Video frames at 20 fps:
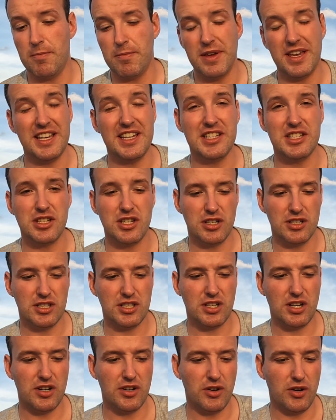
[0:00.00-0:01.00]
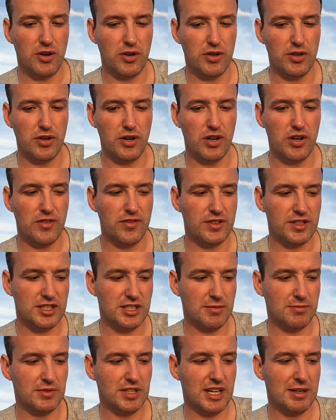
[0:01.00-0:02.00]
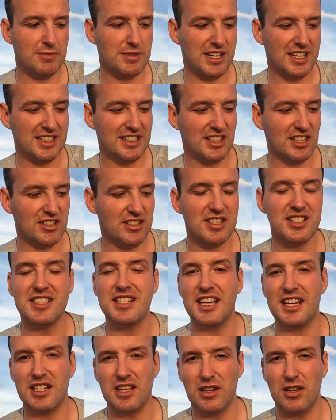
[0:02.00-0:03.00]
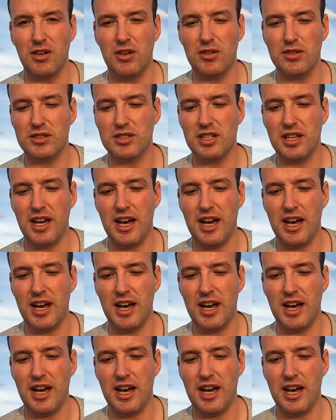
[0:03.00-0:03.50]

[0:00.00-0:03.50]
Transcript: easier to turn it on and off, because sometimes it does stick a lot